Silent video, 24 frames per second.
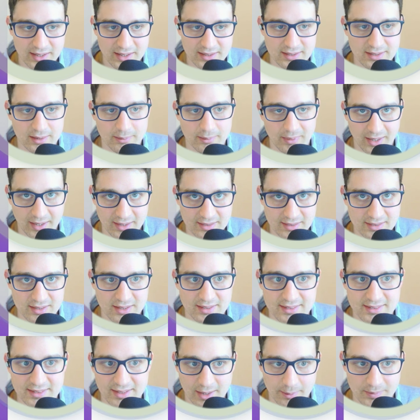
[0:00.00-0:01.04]
some extra
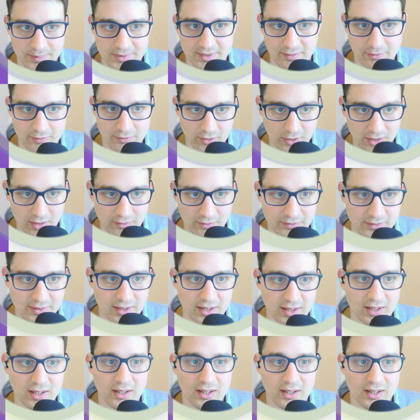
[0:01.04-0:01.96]
steps involved